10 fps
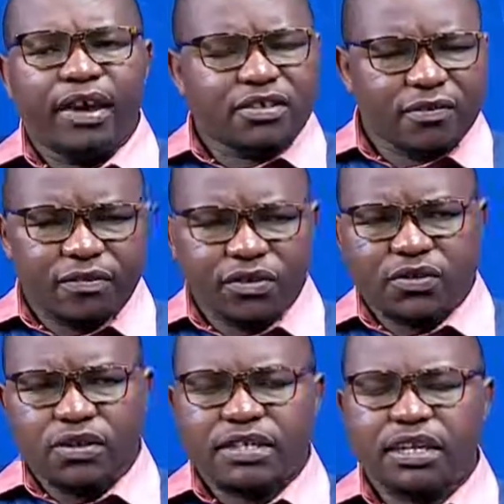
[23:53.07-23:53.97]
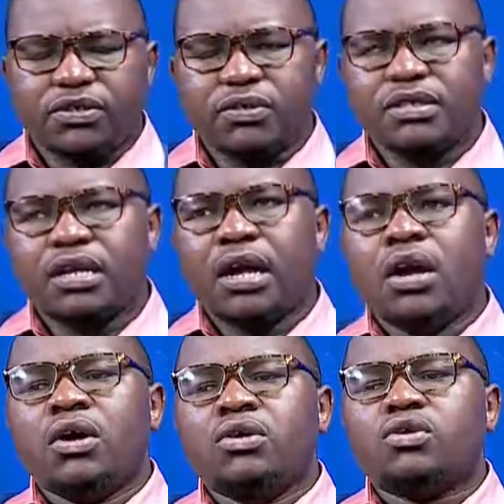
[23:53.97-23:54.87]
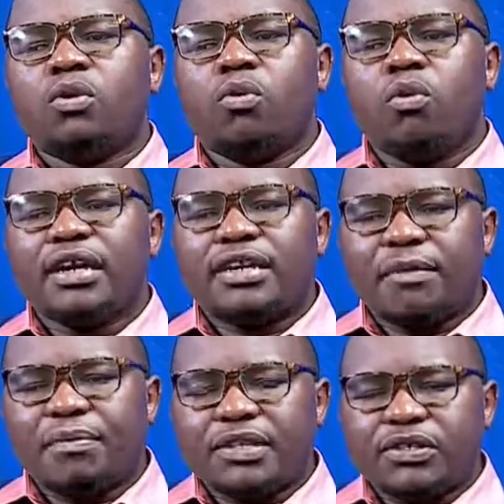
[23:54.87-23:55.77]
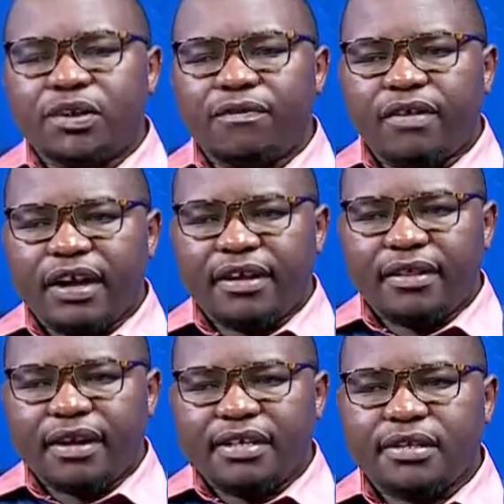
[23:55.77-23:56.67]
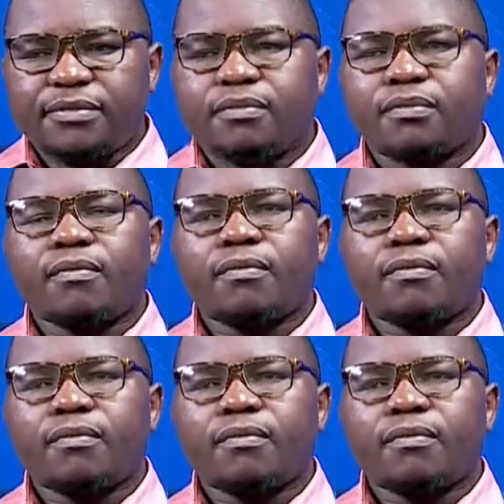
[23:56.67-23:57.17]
facts of those transactions. So what happens, you'll find that